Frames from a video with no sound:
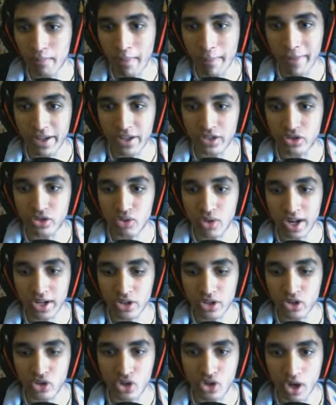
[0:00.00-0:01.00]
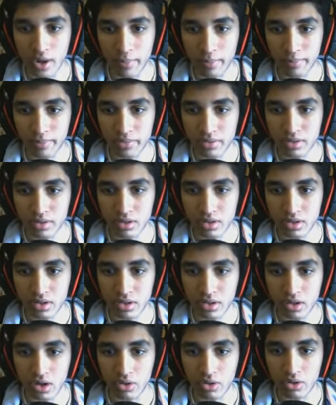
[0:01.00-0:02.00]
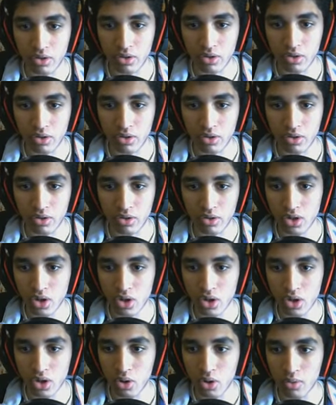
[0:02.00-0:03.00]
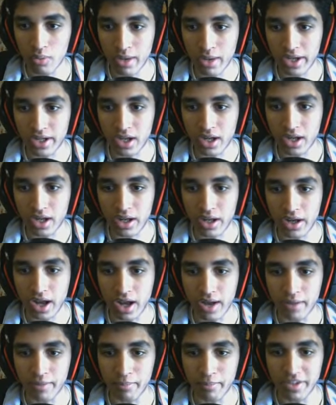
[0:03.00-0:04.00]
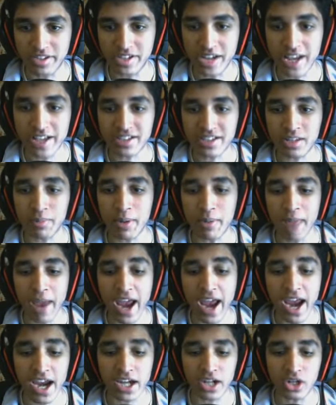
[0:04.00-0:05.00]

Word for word: My man, you gotta jump. Okay. Oh my god. Mistakes have been made!